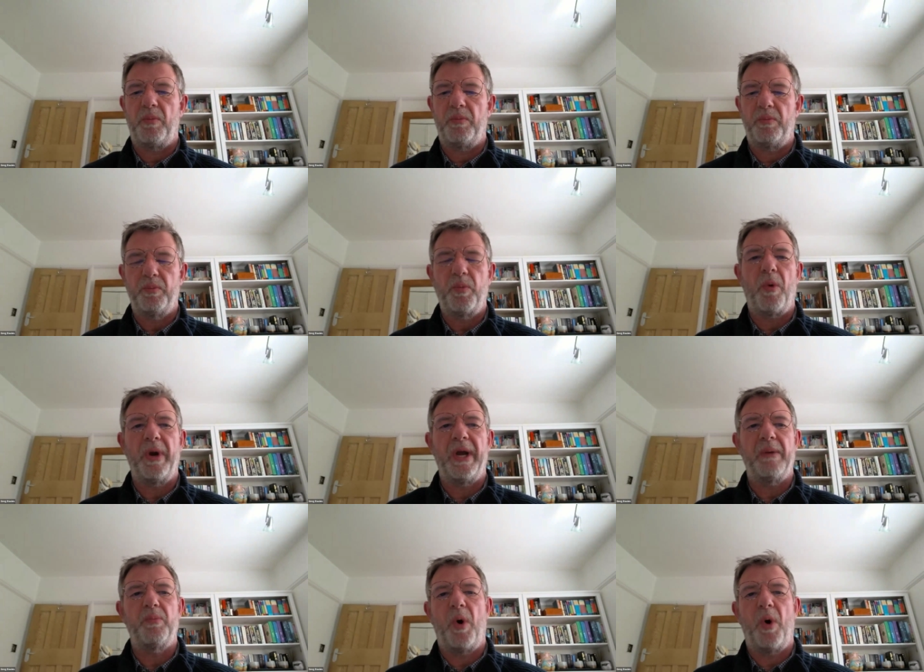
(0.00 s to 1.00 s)
what
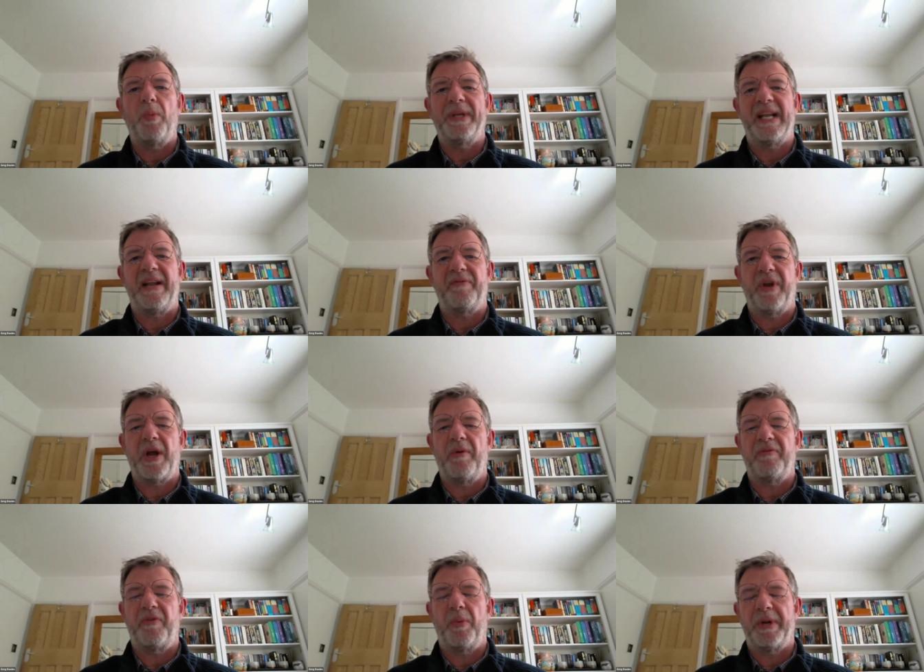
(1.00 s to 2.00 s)
we're delivering
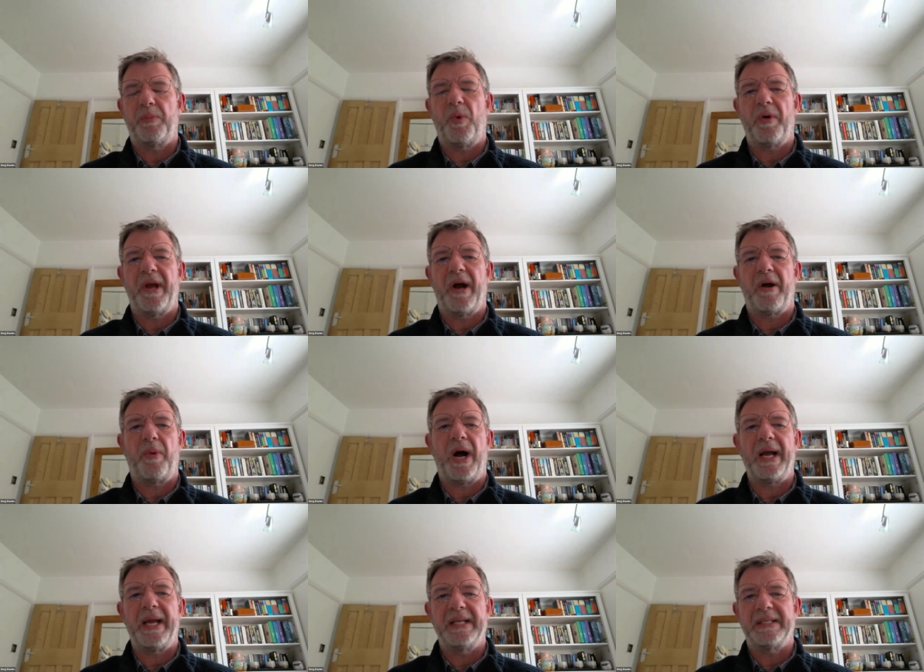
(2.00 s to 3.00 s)
going forward, and what the
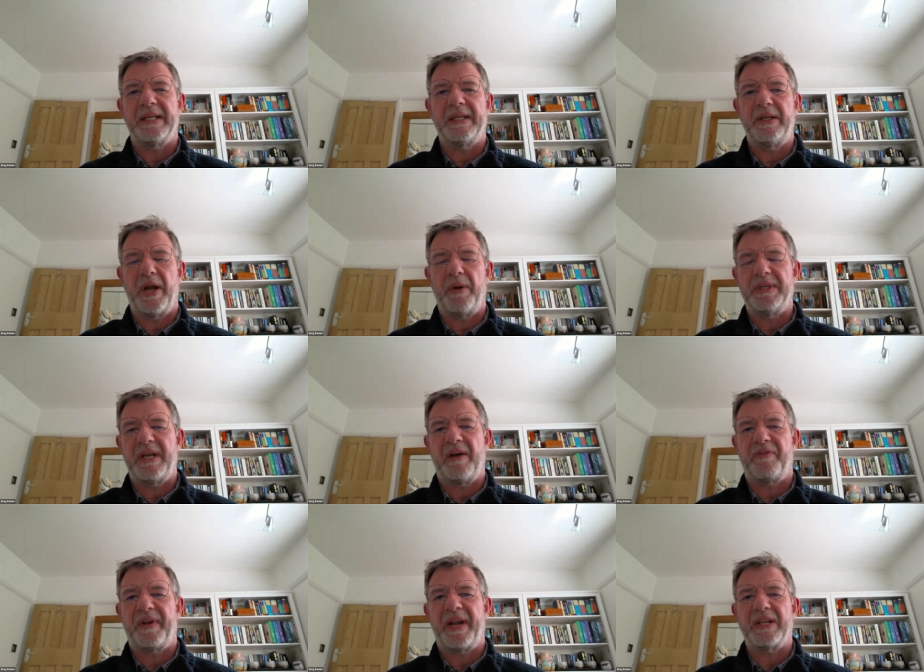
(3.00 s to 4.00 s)
ROI is. And is it a
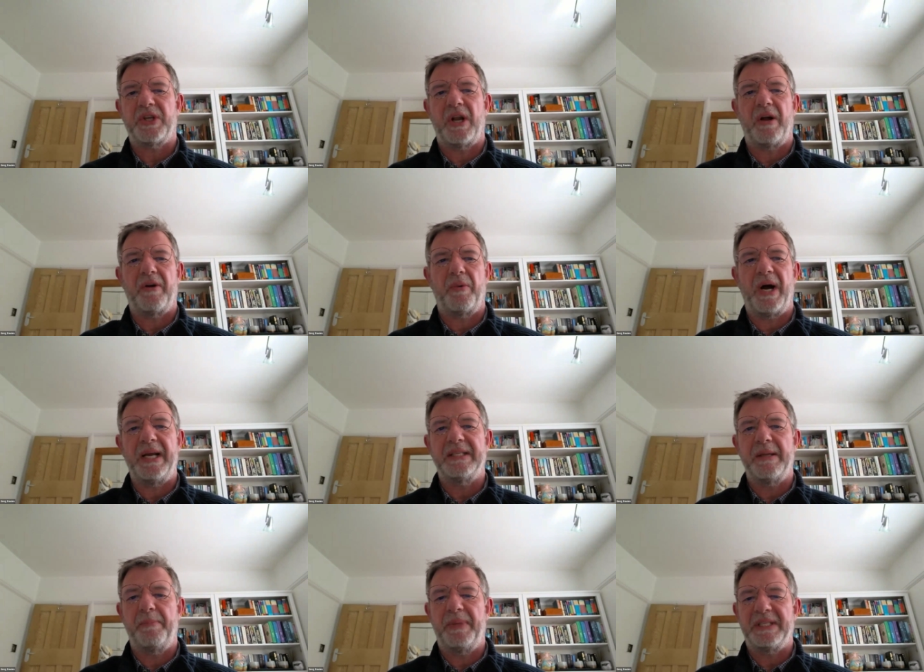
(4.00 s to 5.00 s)
financial ROI?
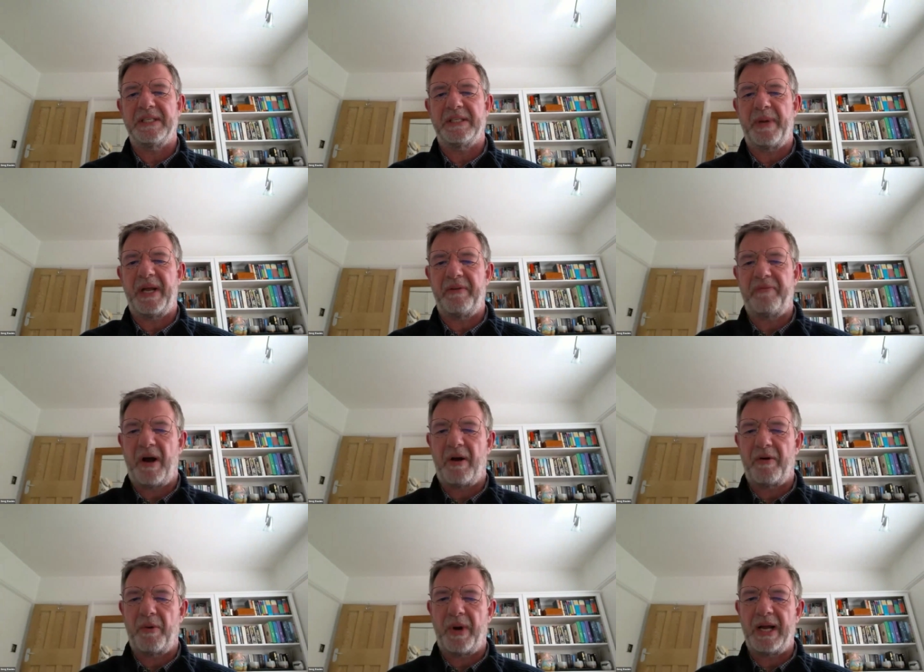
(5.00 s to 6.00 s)
Is it business benefit
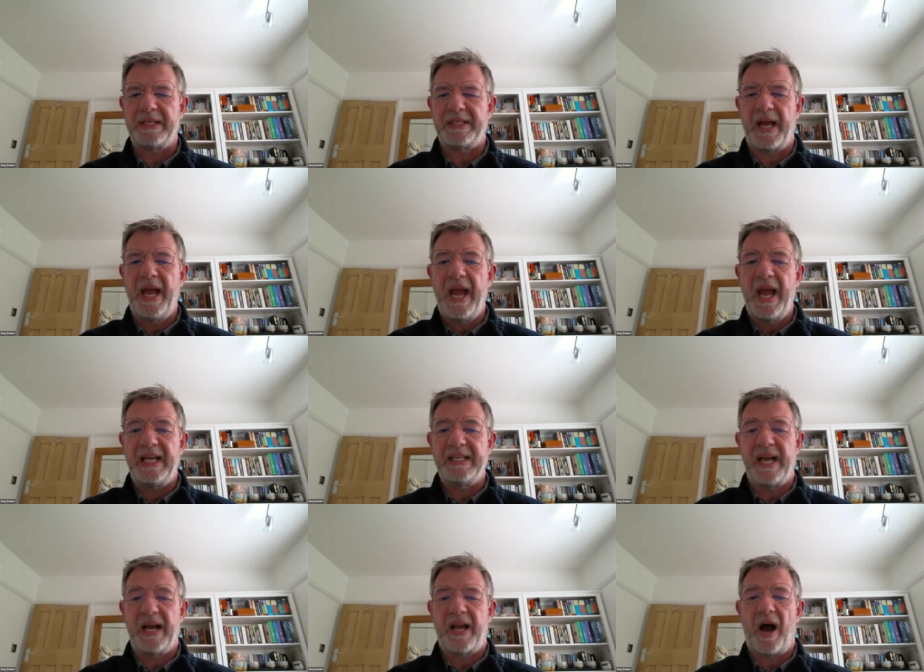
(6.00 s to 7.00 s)
ROI? Is
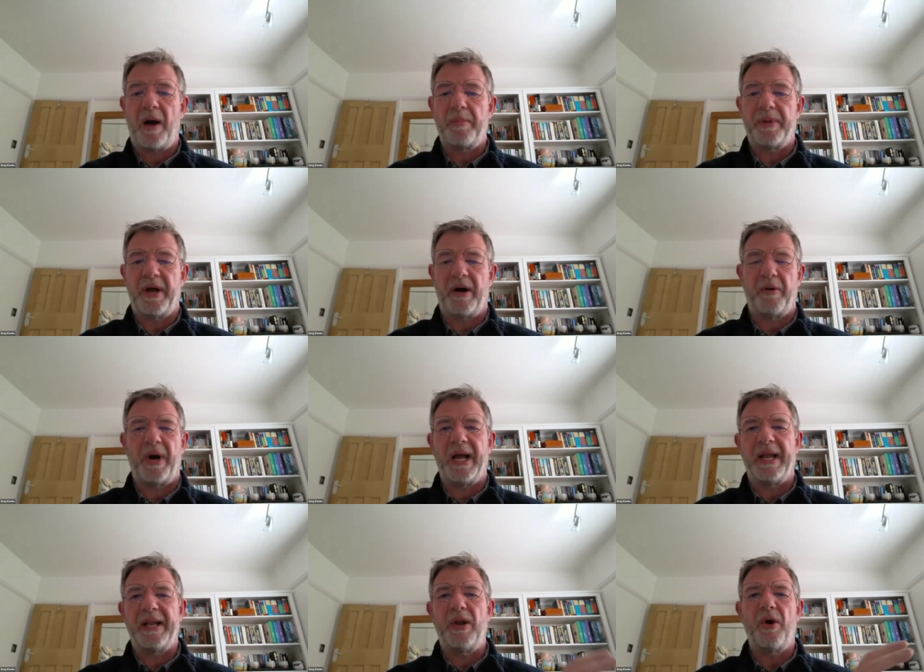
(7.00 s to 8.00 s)
it a carbon ROI?
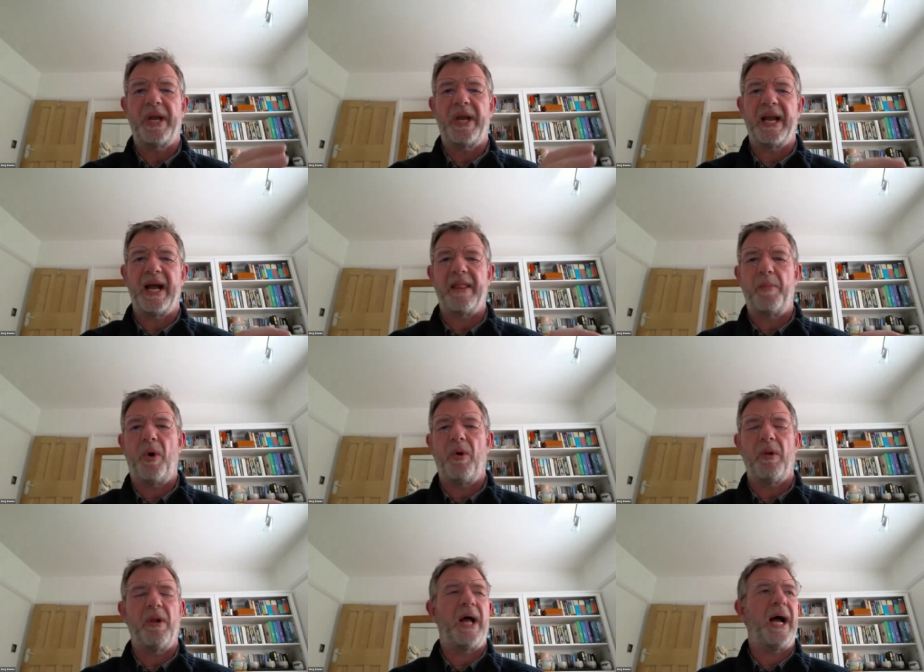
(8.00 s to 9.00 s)
And looking at them
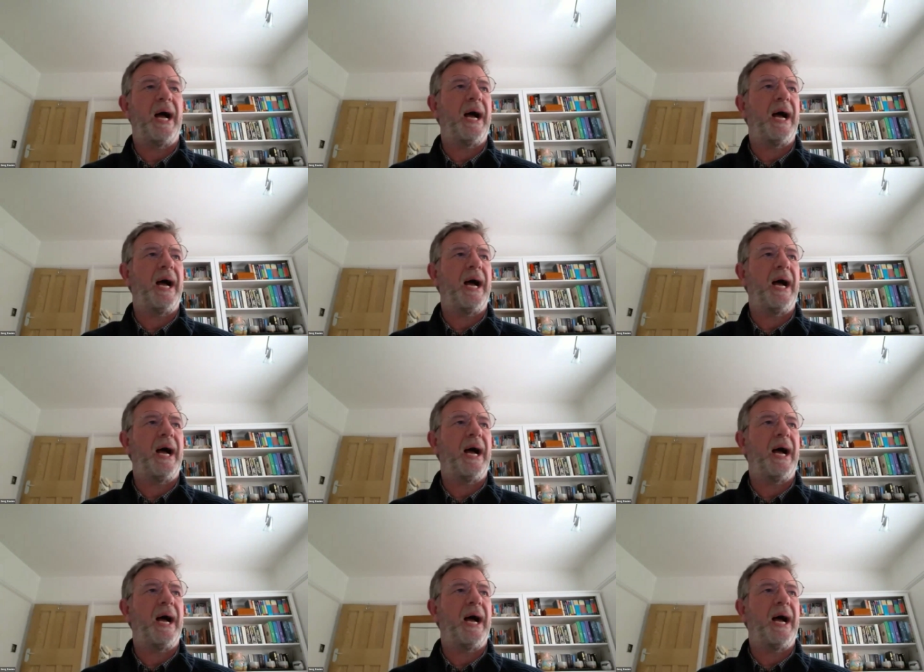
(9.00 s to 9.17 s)
all.